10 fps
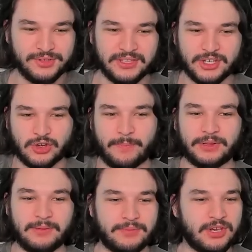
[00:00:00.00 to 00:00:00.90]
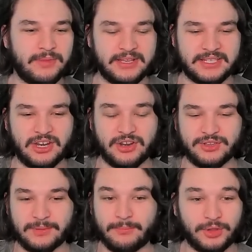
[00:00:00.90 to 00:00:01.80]
using the triple Imbuement and you're
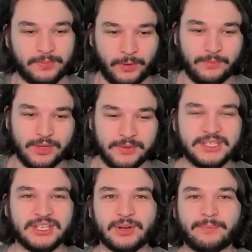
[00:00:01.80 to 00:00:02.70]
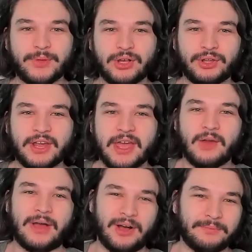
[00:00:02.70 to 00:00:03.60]
using multiple Imbuments in your build,
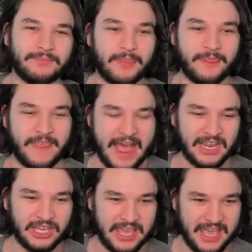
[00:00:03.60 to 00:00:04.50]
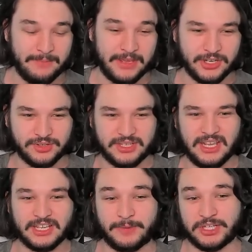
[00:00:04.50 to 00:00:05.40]
well, that can be
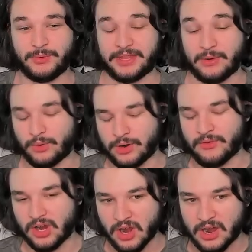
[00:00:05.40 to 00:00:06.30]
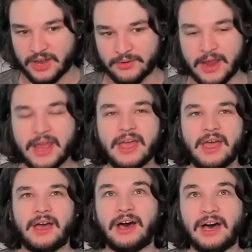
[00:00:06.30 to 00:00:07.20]
interesting, especially with like Word of Hakon, right?
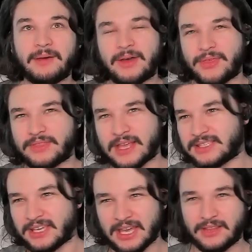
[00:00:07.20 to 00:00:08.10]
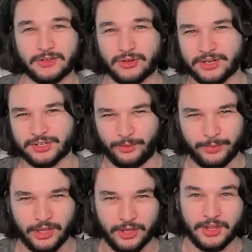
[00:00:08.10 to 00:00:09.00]
Um, I think that's like kind of the traditional
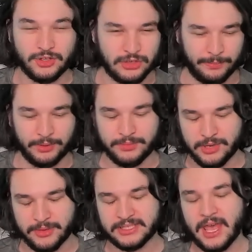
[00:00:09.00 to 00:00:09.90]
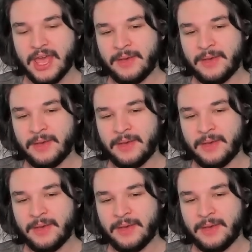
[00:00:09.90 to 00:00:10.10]
build, triple Imbuement.